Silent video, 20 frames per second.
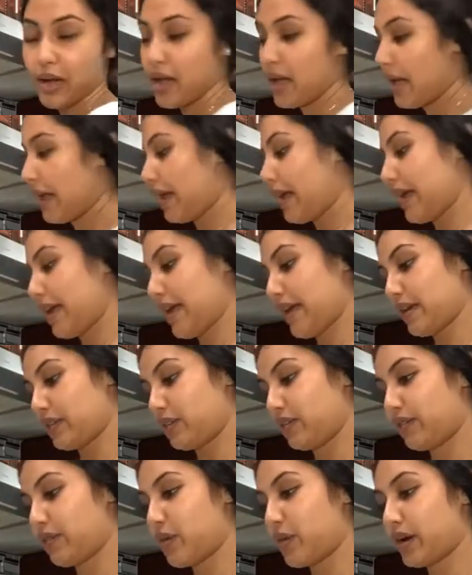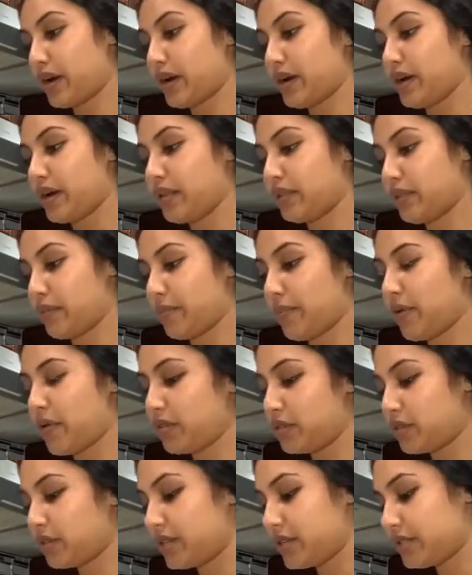And for the
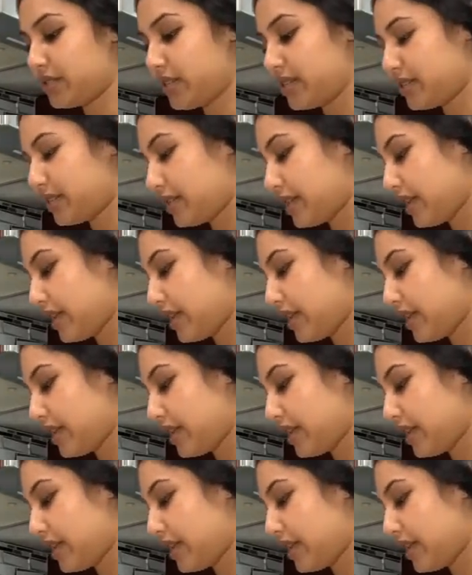poultry seasoning,